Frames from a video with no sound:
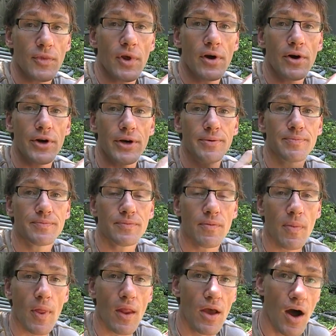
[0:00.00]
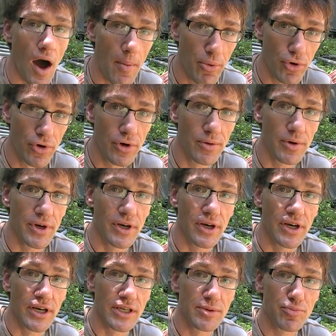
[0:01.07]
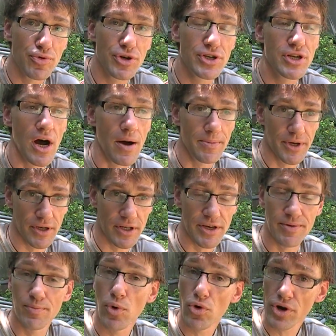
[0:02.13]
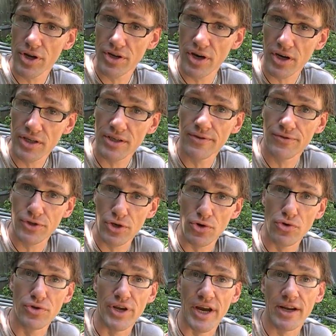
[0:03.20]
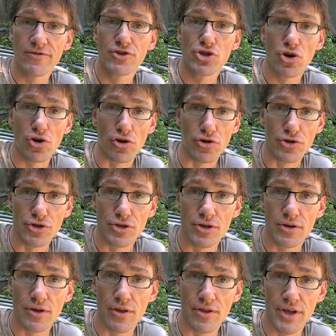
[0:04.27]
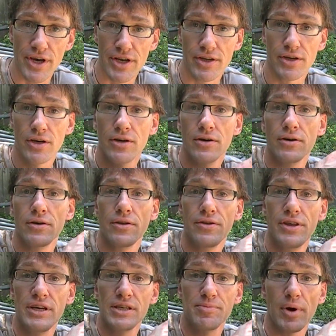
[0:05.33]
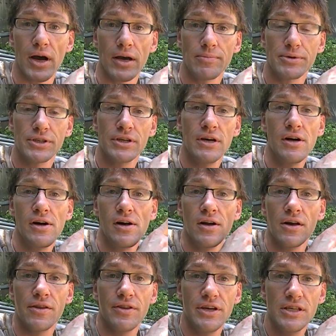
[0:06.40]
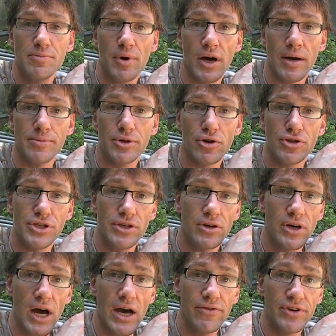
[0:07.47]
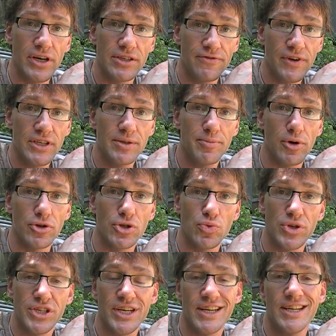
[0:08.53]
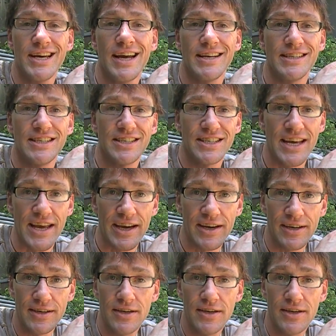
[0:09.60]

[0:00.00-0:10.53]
Okay, copper is predominantly more conductive to negative charge than these pipes. These pipes are steel galvanized fence posts which contain zinc.